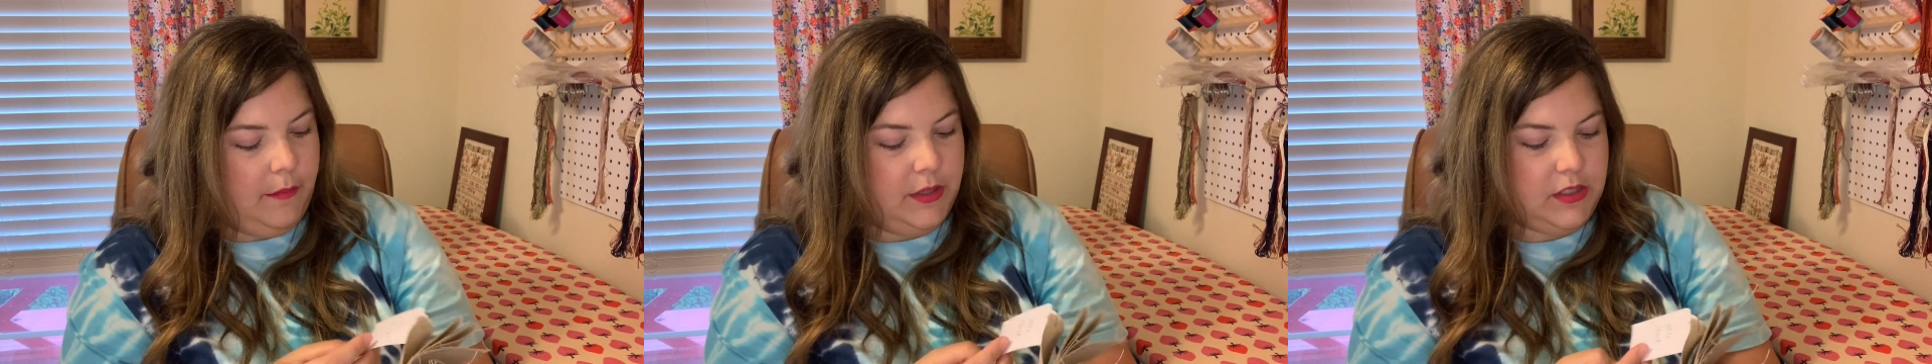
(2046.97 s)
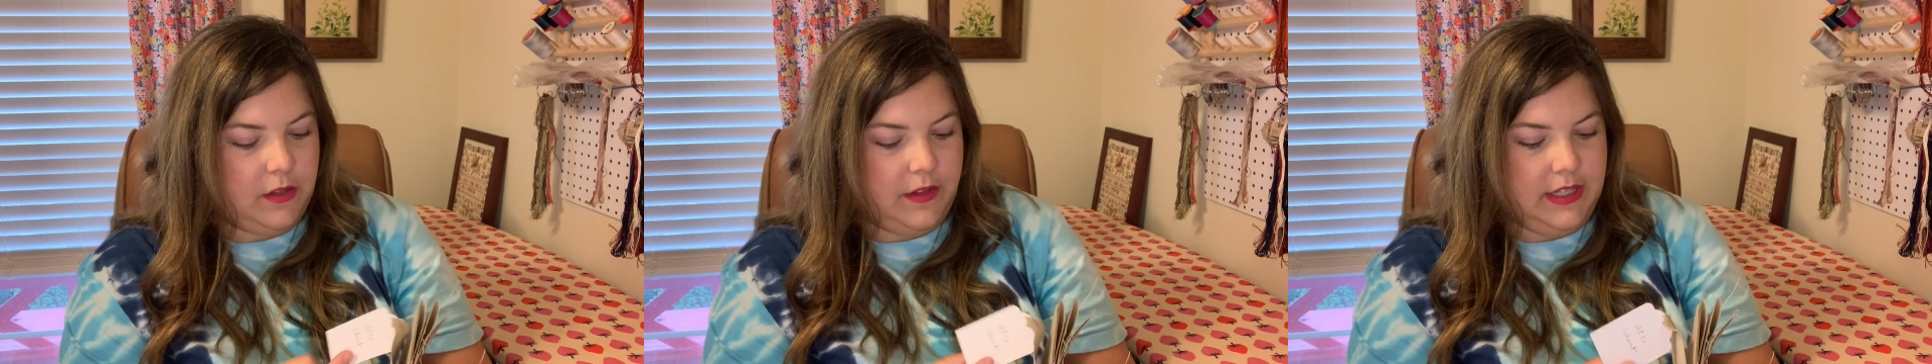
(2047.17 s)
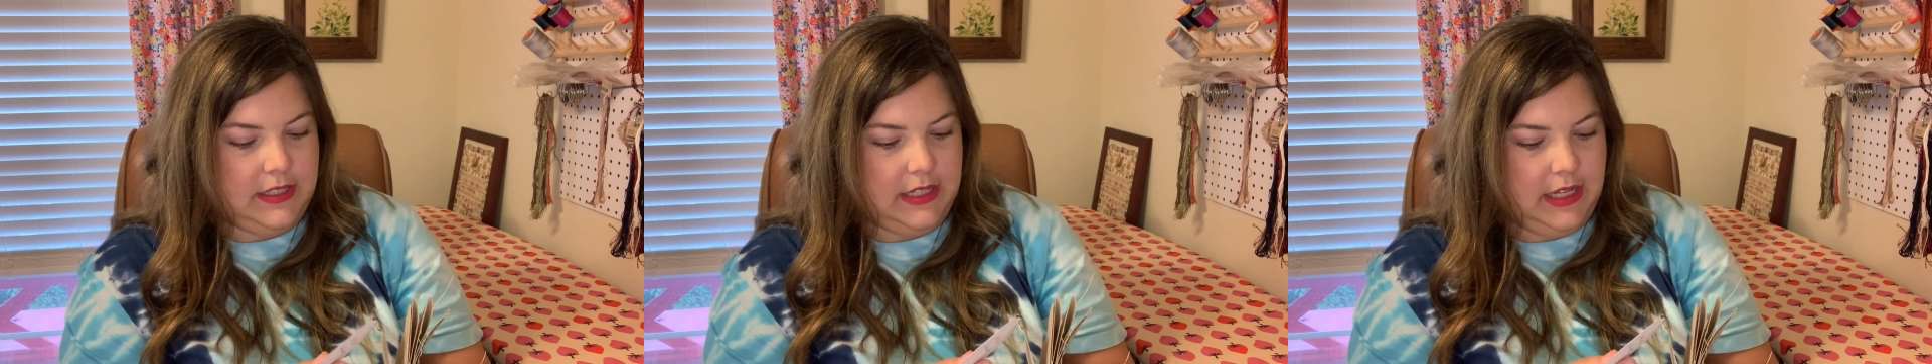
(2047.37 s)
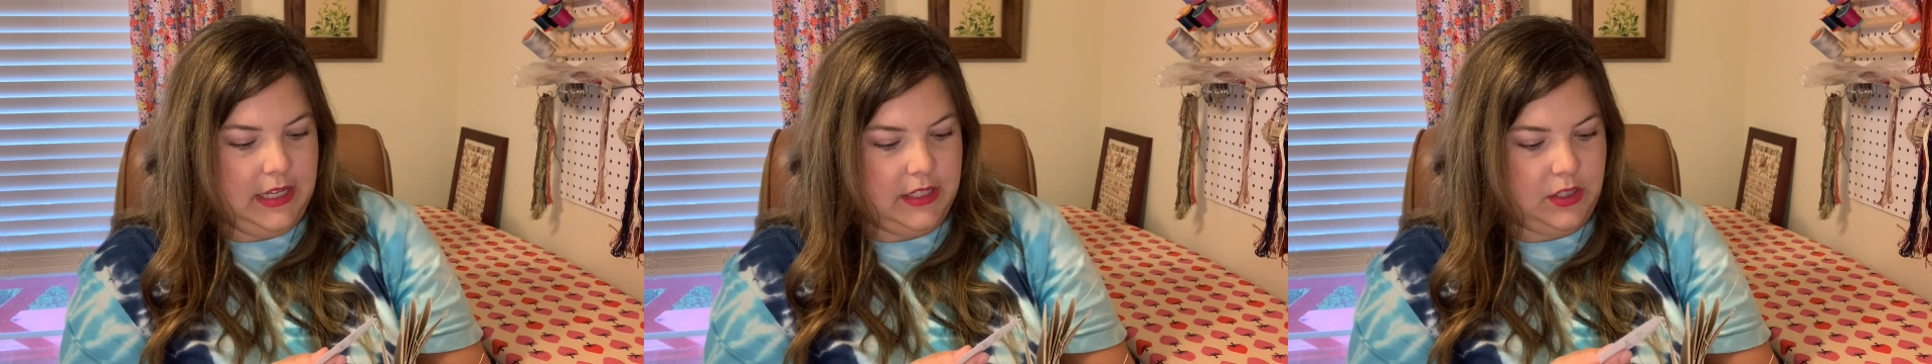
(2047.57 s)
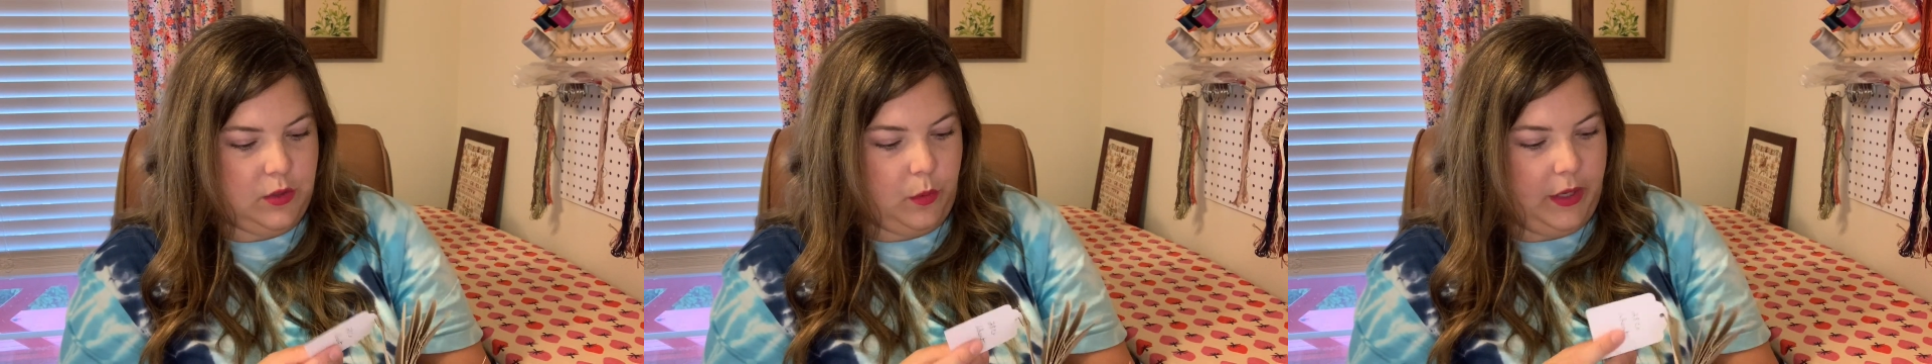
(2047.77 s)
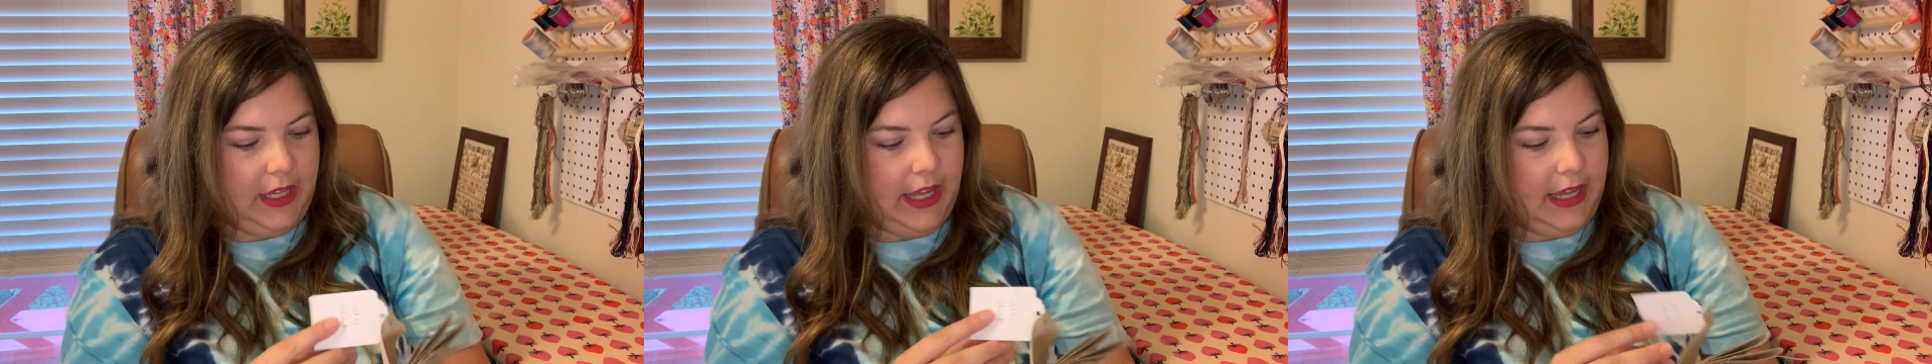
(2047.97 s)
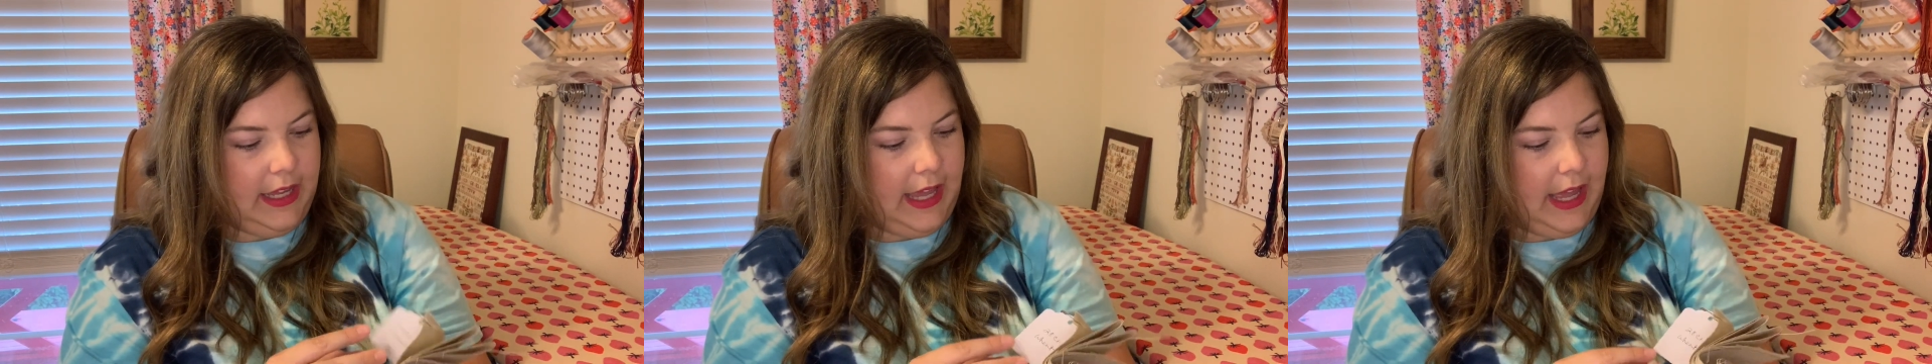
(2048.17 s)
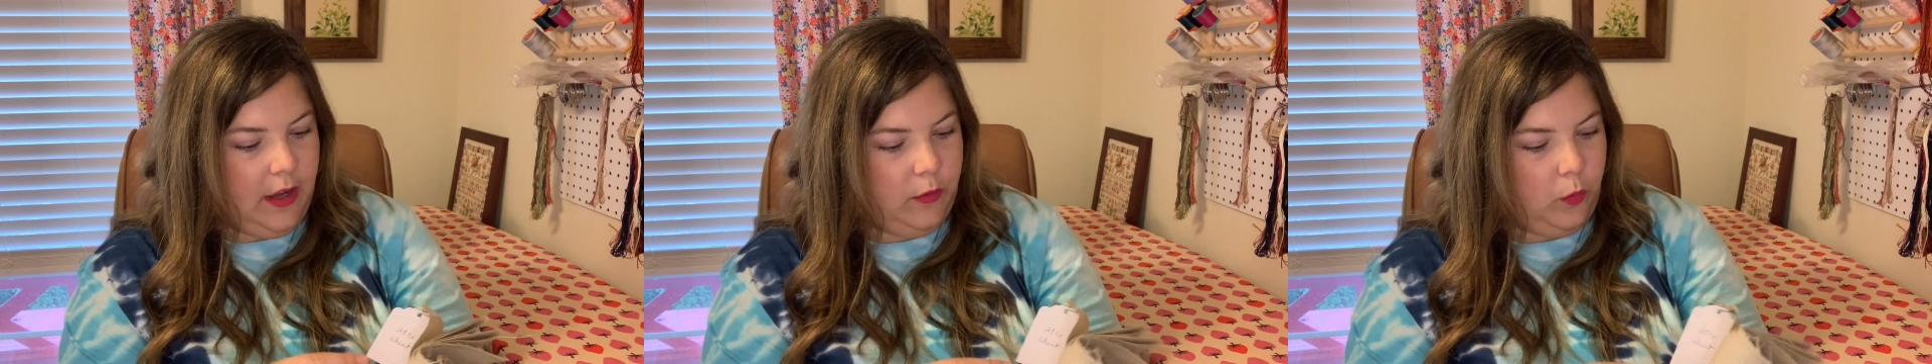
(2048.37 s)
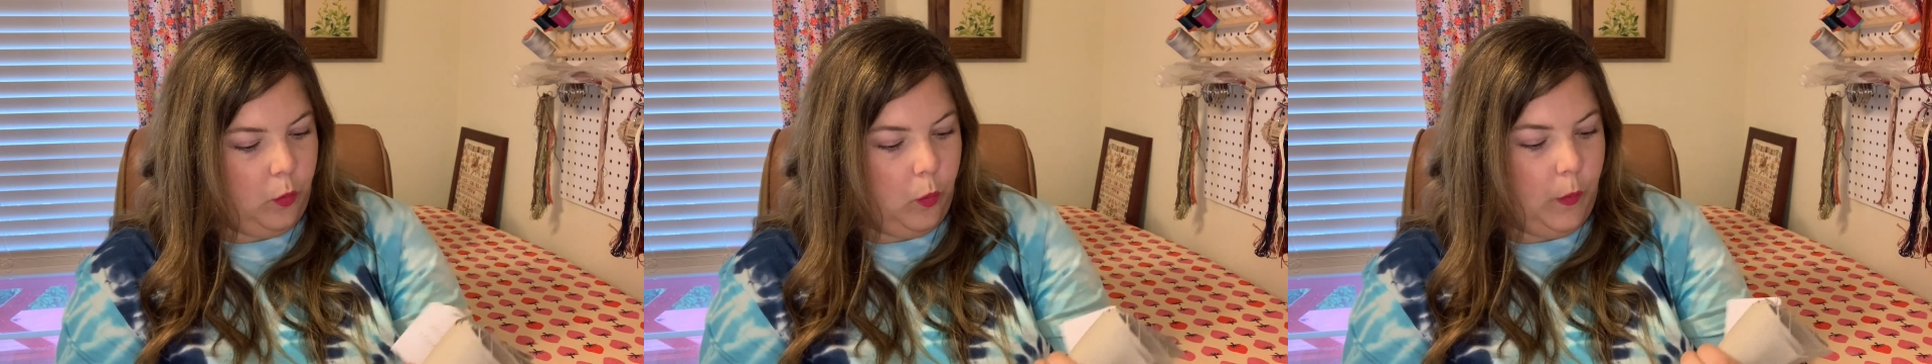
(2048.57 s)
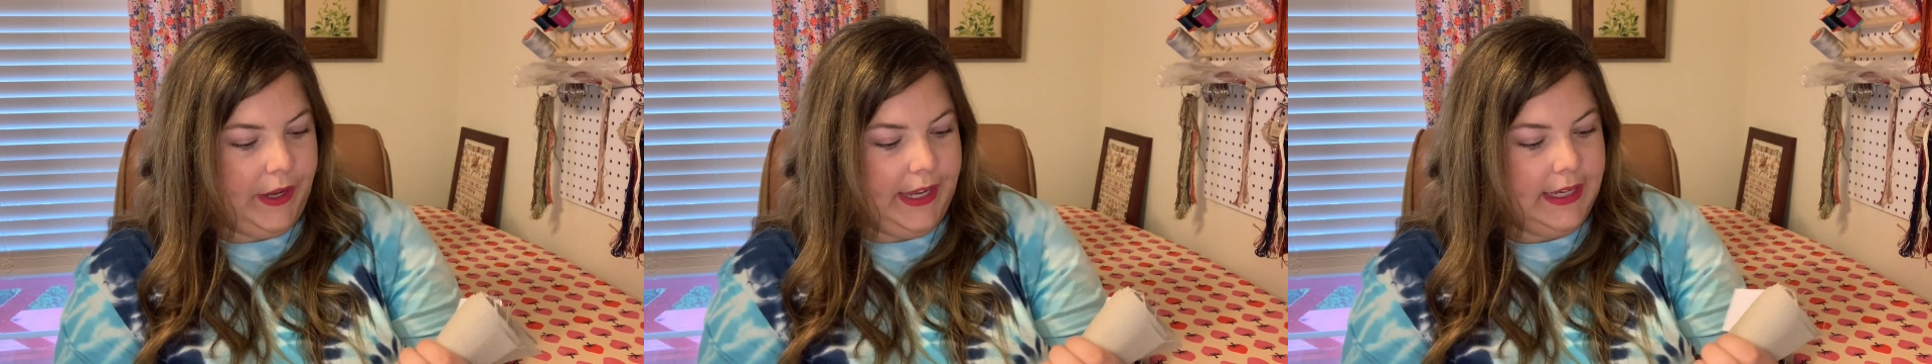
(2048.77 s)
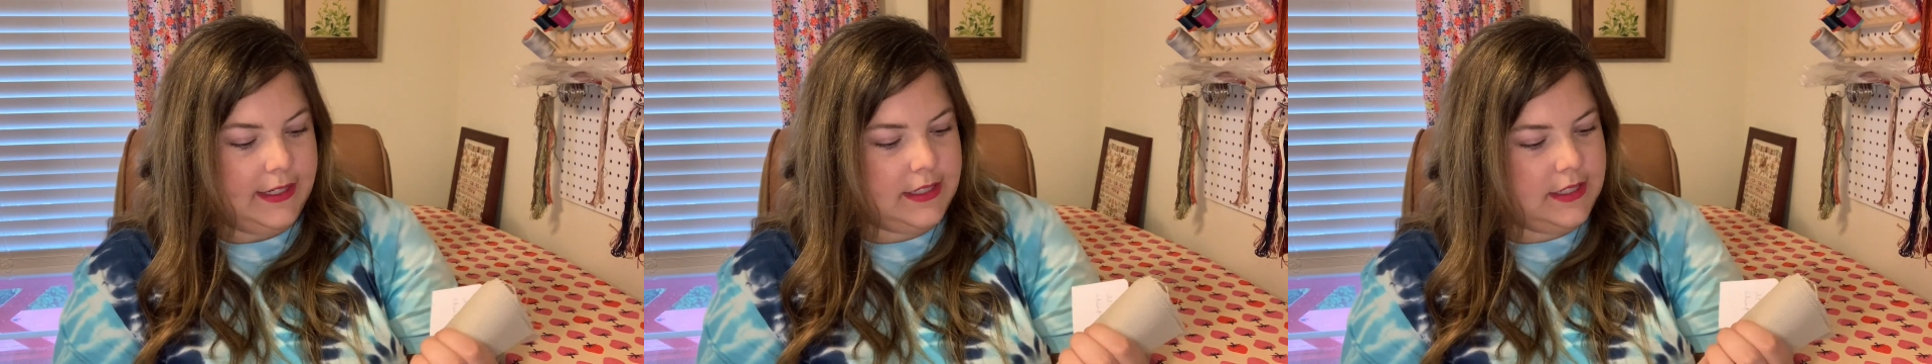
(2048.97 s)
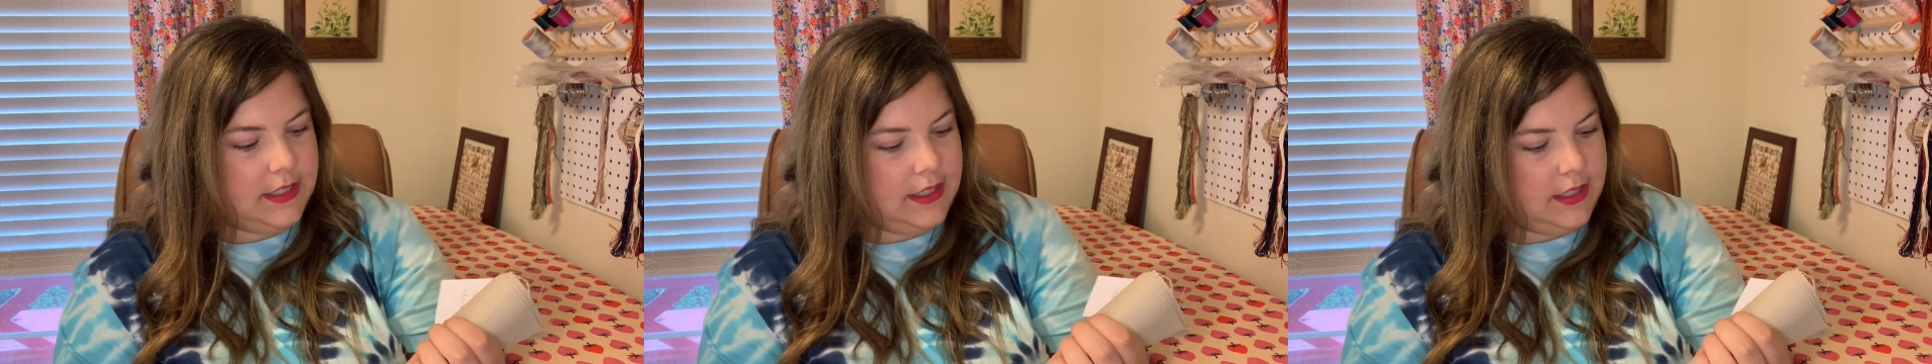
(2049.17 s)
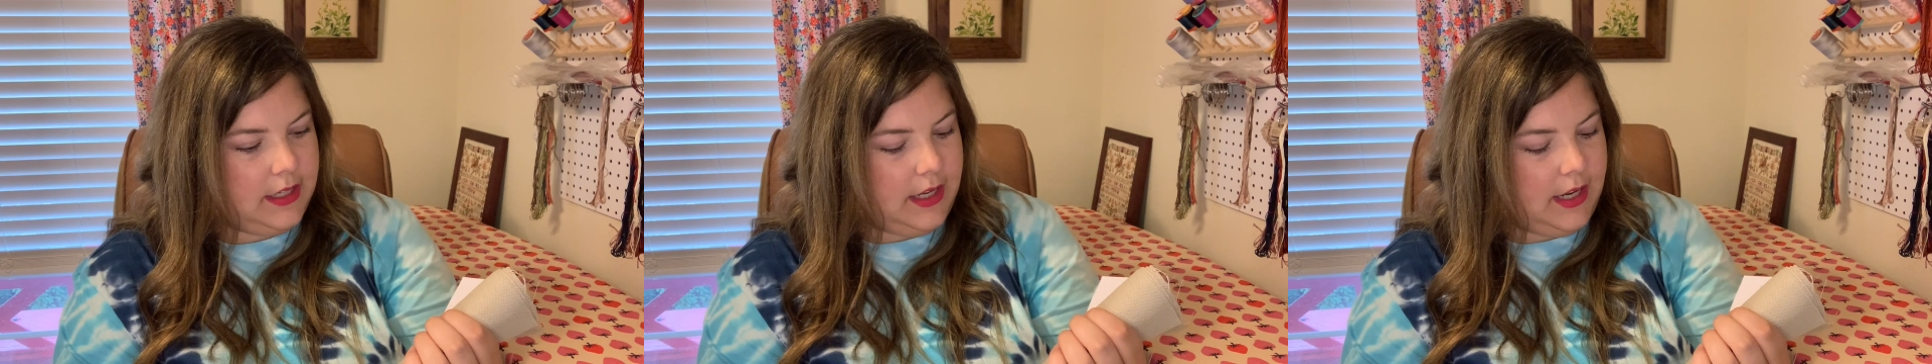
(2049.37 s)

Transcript: So this is 28 count wheat.